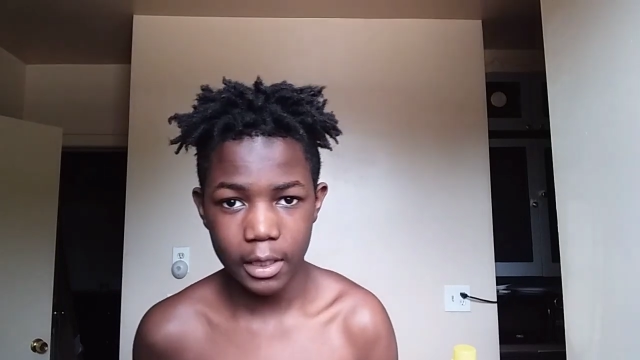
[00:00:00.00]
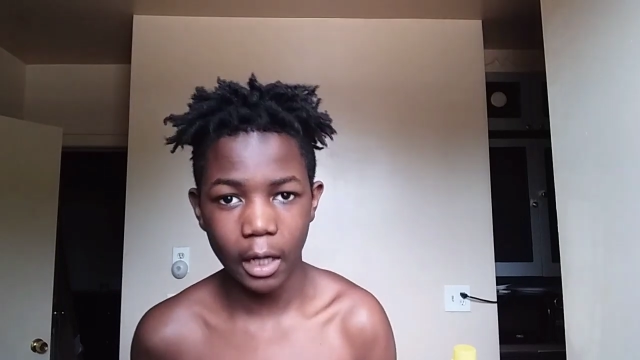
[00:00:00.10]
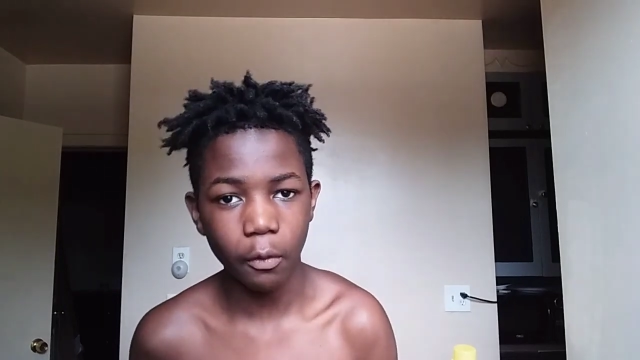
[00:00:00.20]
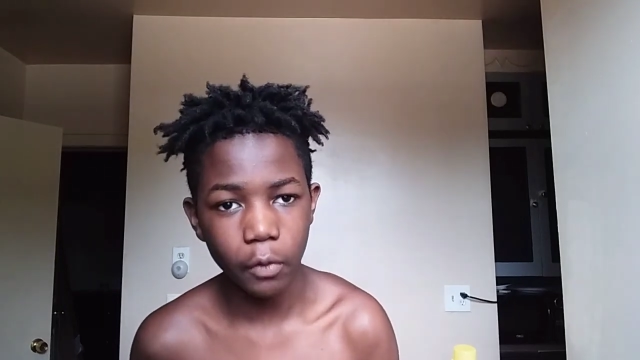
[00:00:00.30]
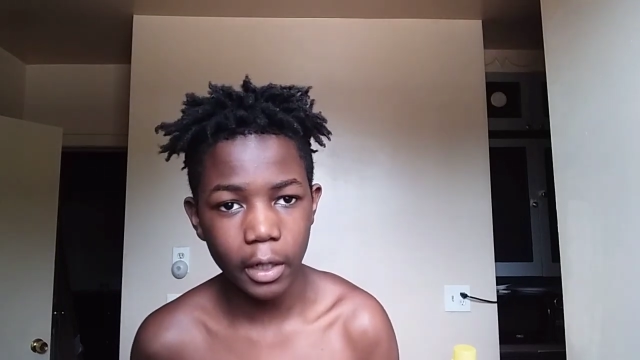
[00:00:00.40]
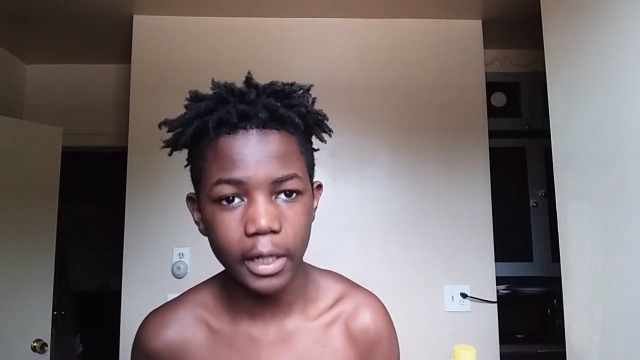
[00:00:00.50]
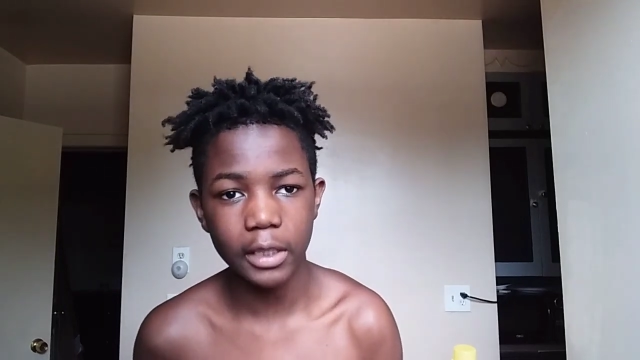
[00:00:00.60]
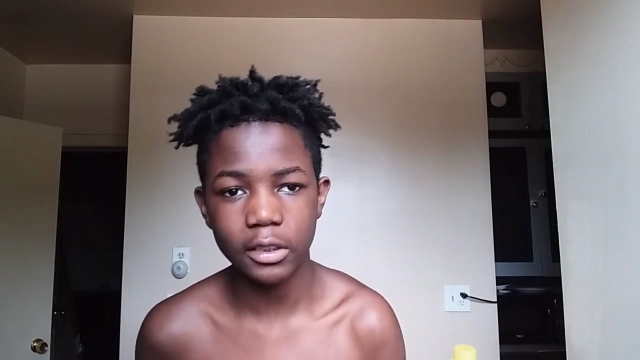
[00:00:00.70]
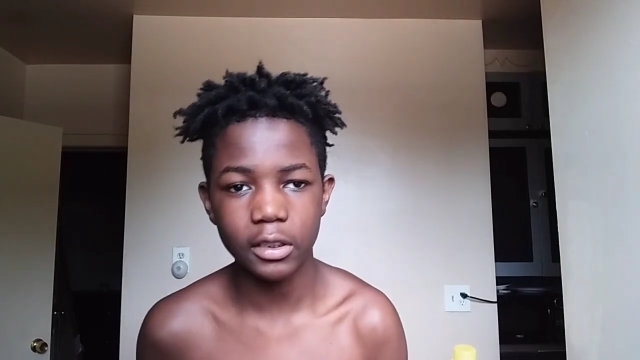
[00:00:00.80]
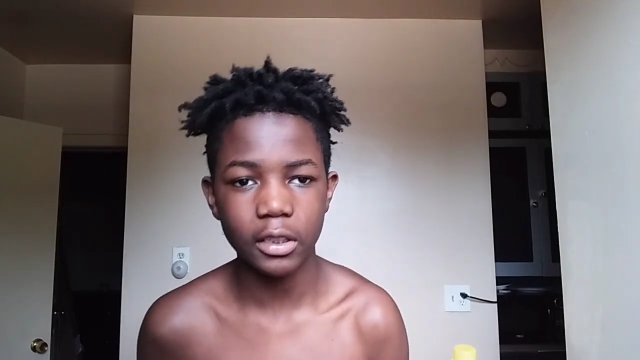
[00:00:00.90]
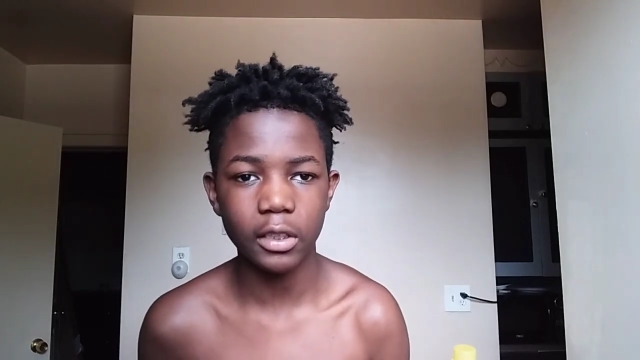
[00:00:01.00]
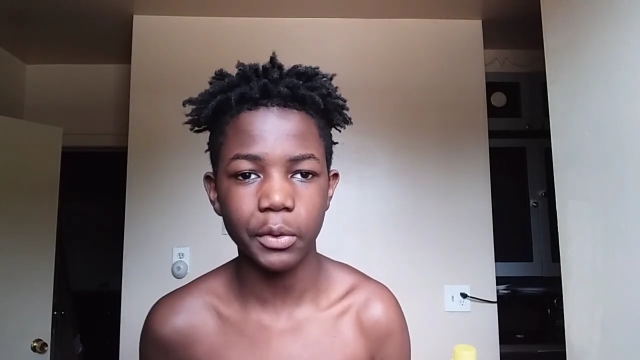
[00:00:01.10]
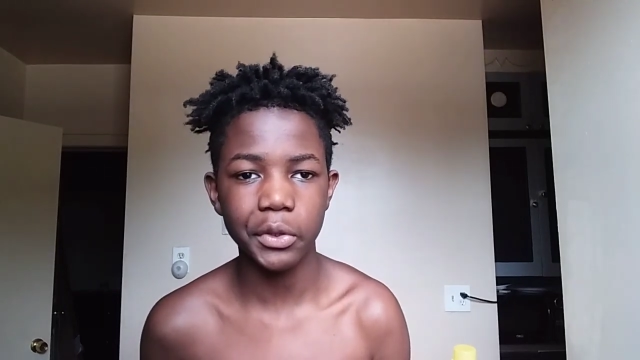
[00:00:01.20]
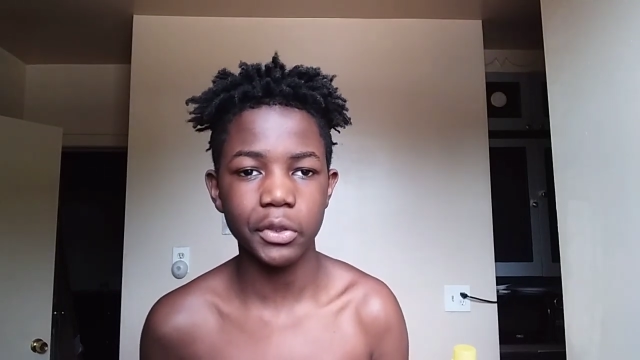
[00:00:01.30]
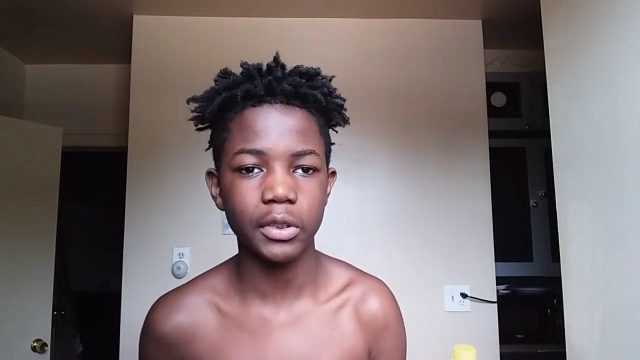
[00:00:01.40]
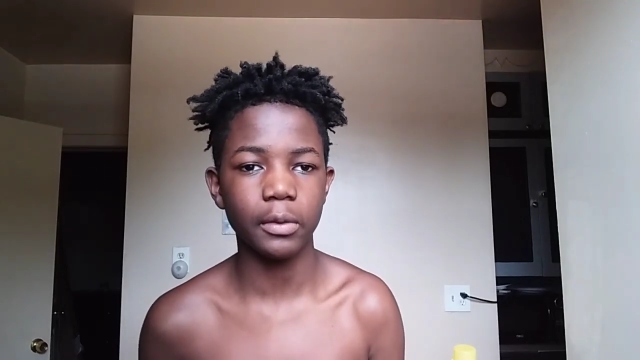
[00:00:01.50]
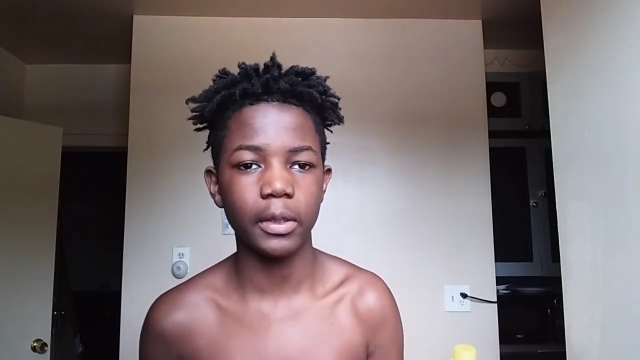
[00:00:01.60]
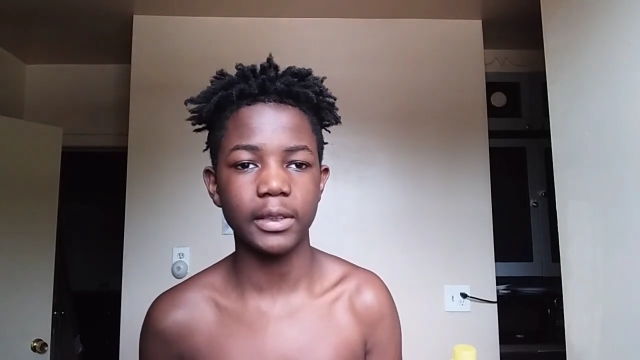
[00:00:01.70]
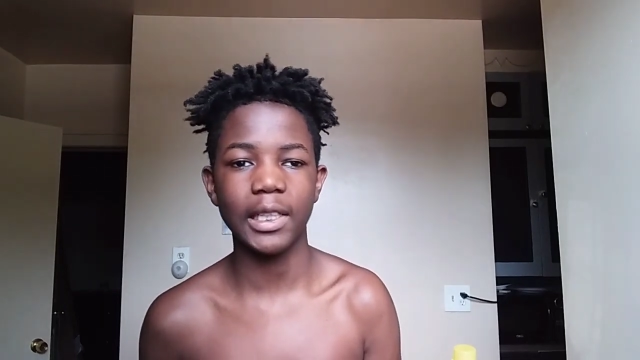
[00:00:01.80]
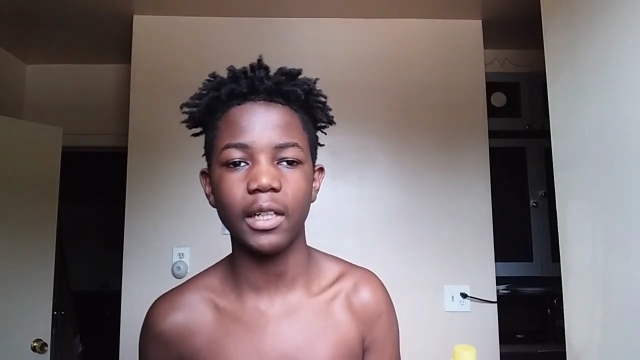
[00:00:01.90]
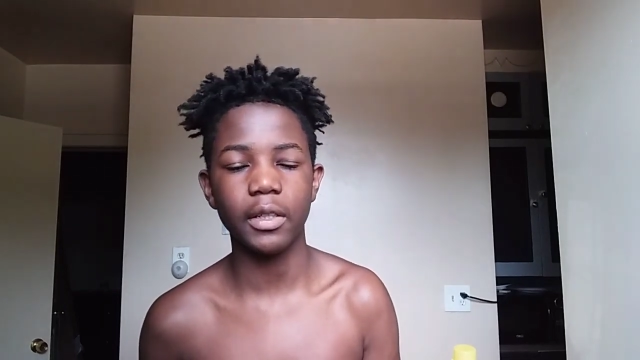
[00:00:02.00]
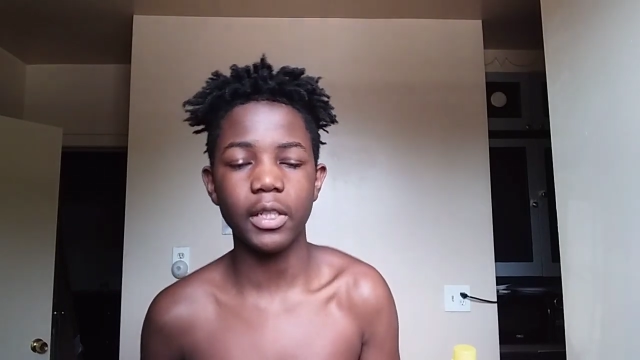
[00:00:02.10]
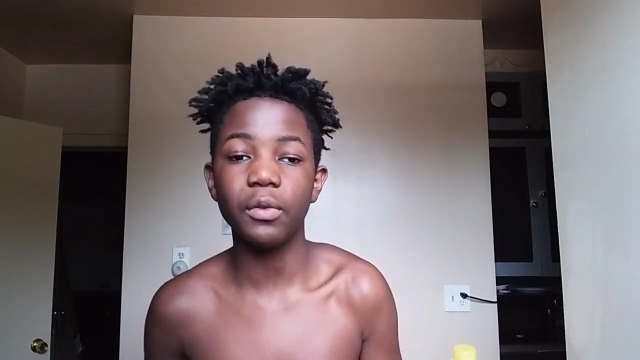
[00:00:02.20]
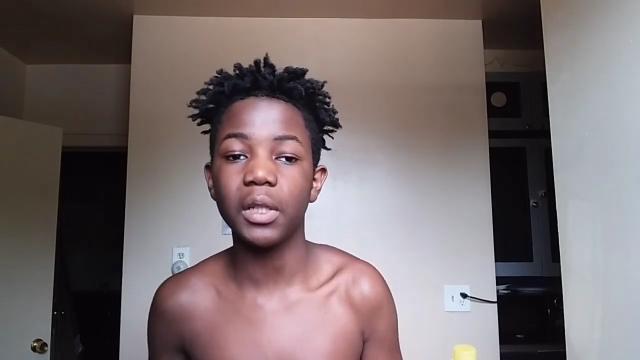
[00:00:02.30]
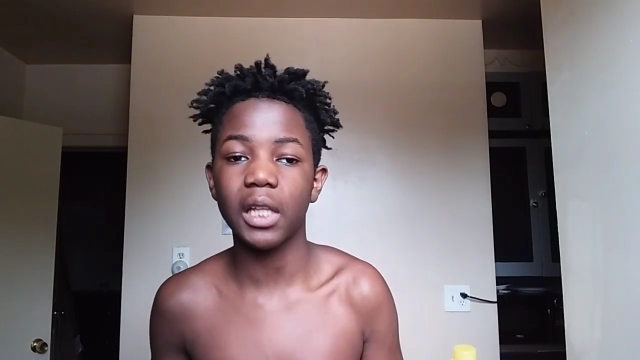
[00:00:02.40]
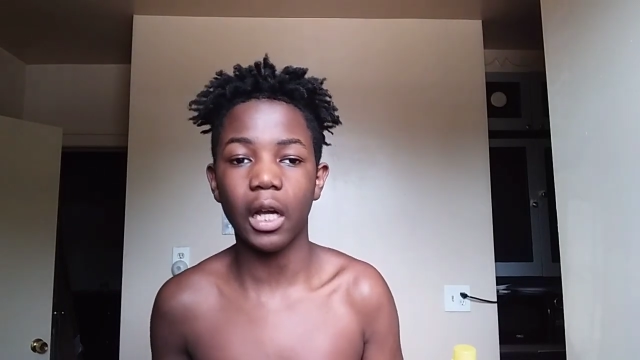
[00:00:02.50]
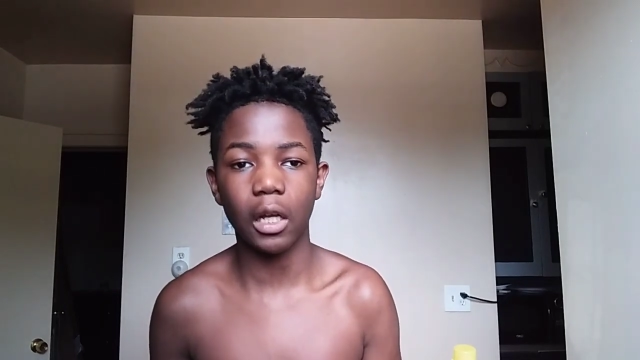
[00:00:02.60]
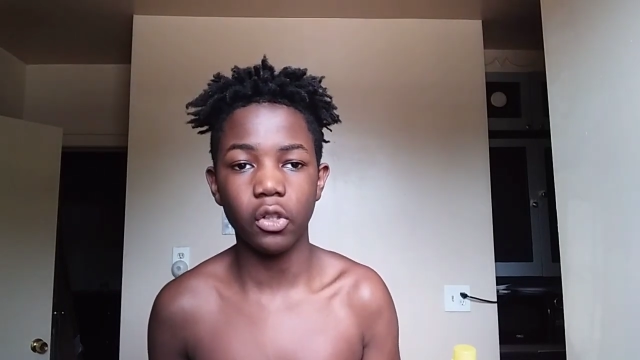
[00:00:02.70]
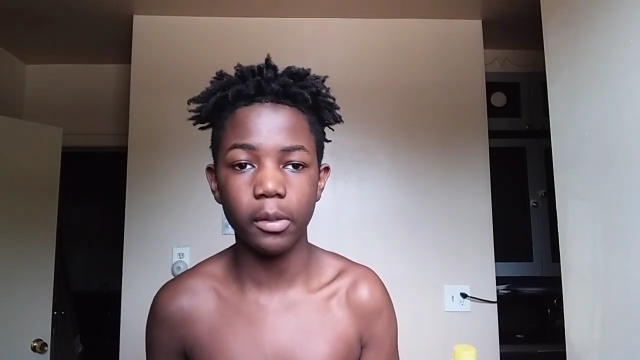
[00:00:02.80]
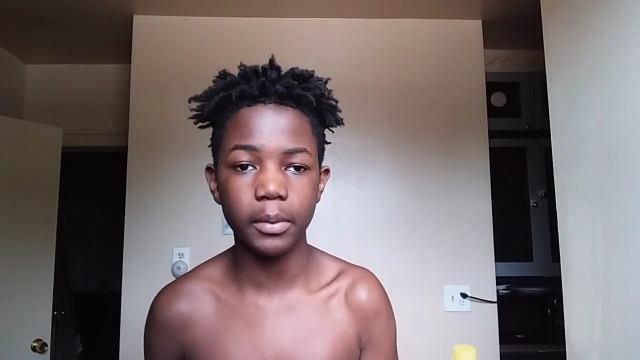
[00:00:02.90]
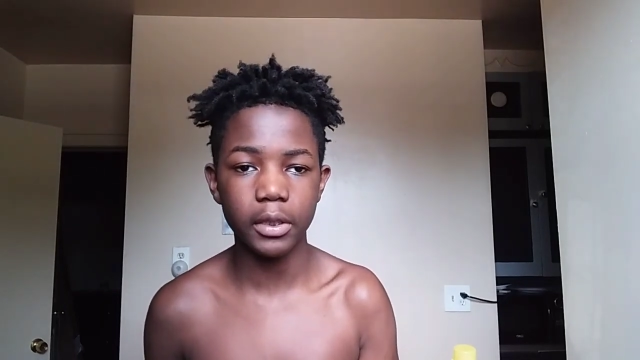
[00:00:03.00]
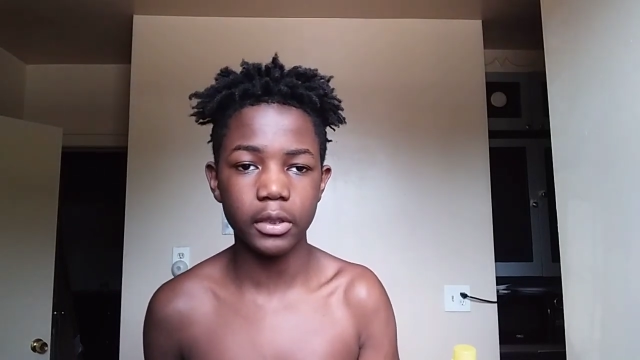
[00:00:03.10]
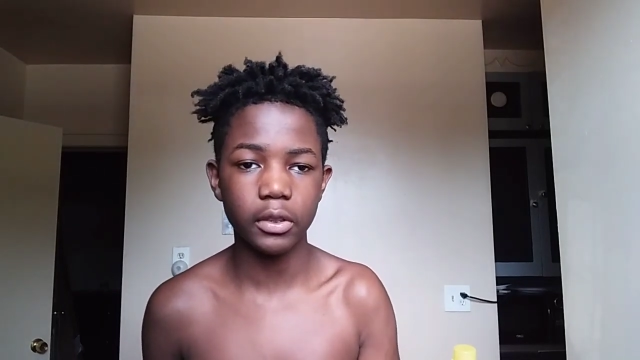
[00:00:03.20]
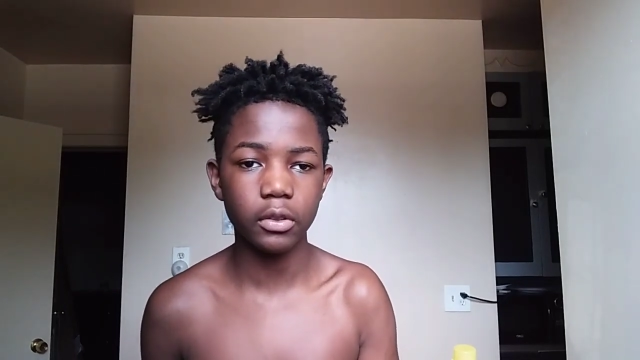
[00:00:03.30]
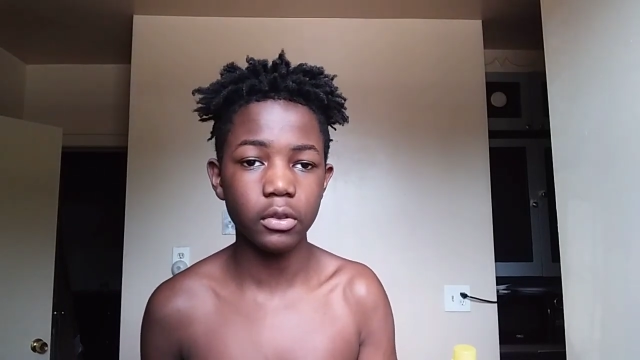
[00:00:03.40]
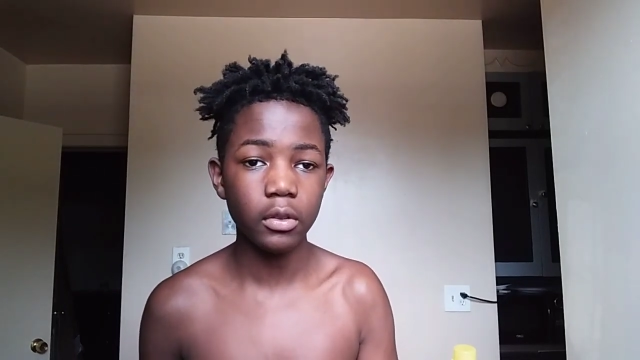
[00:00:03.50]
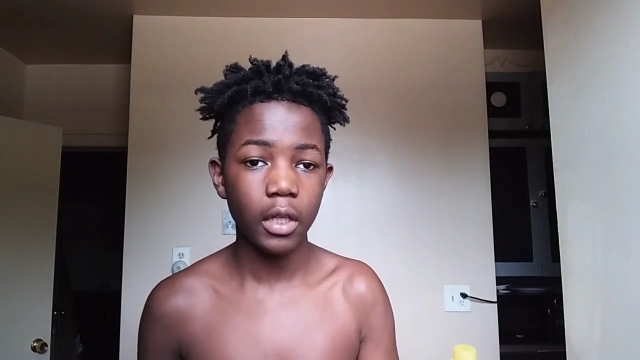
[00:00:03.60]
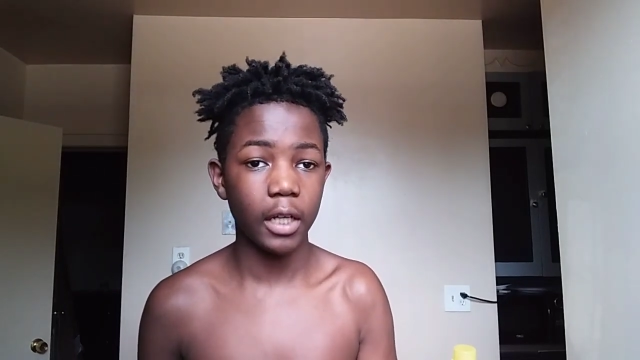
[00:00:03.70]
and I and I just could retwist it with a towel anyway, like I normally do,